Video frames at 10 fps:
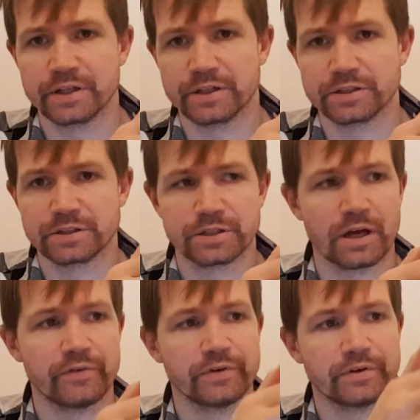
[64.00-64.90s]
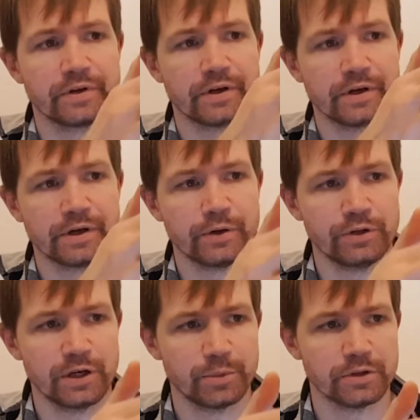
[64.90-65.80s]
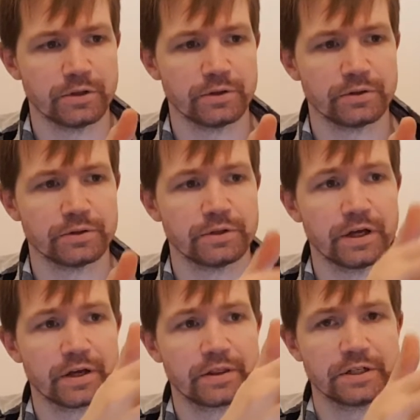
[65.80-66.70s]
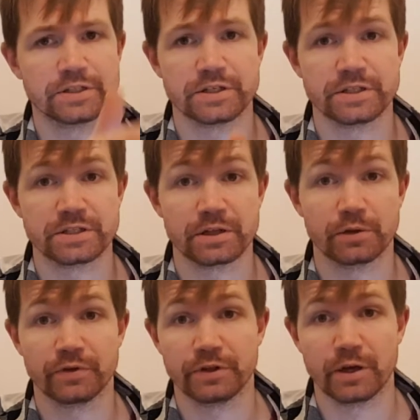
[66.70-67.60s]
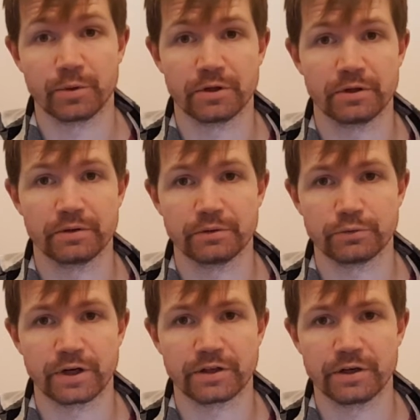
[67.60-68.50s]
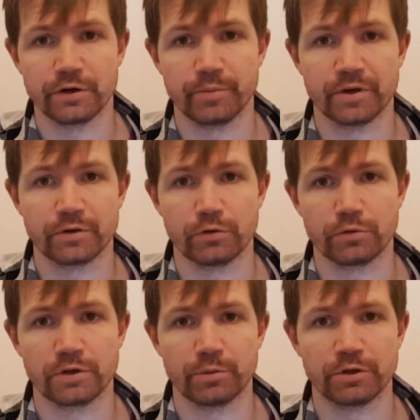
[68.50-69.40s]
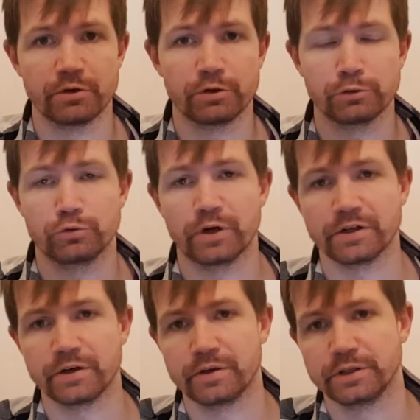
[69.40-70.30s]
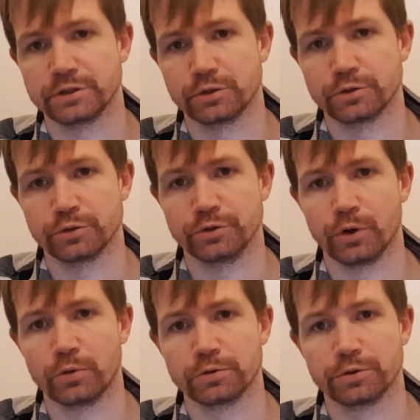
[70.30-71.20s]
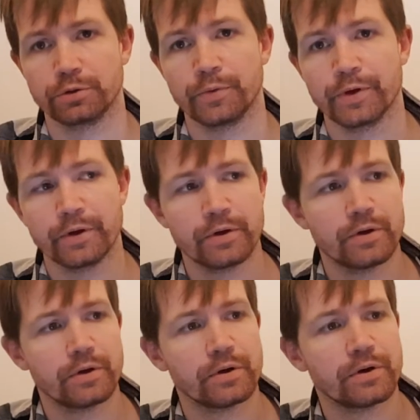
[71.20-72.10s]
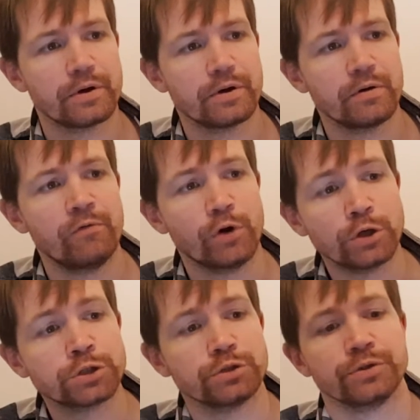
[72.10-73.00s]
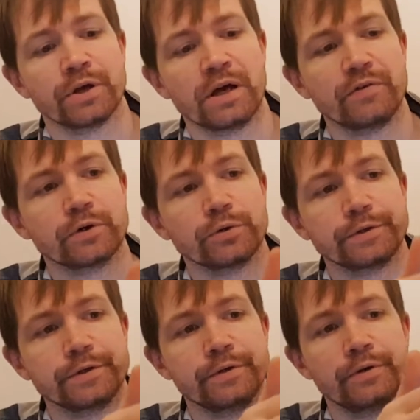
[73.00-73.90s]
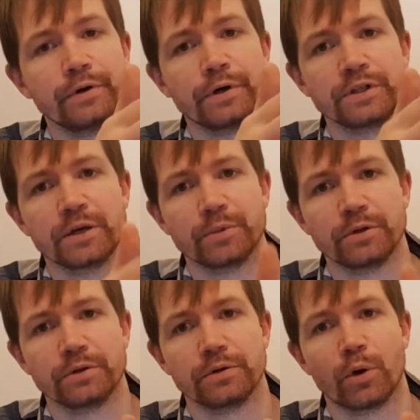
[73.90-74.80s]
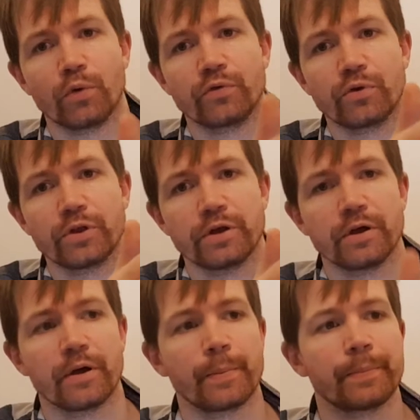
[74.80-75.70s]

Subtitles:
that it's having a label like this instead of a label right here, a big label right here. This is also an older version, having only a label over the